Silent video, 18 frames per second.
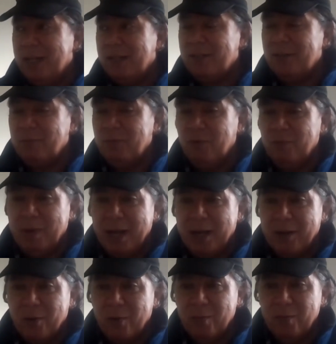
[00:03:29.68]
plans to
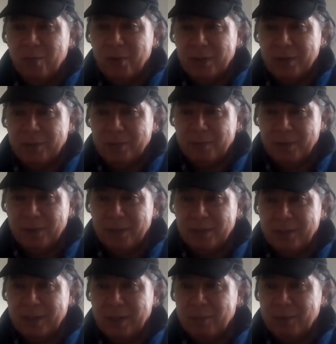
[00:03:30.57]
move back home
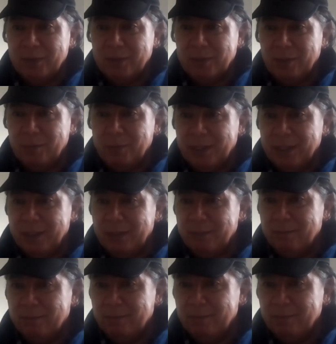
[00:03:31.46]
for the summer so we
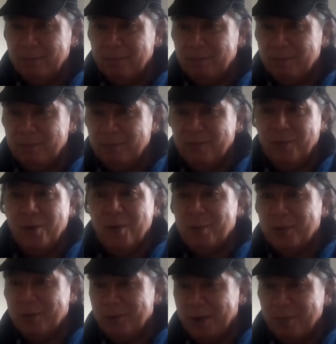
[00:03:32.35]
could
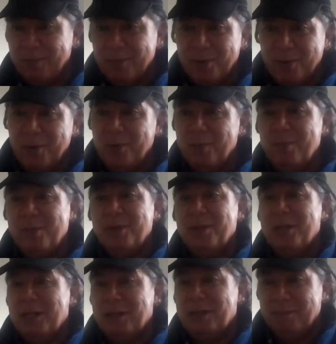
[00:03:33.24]
form a drum
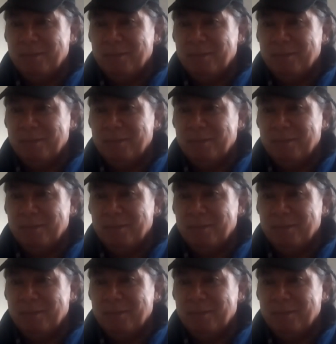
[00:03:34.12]
group and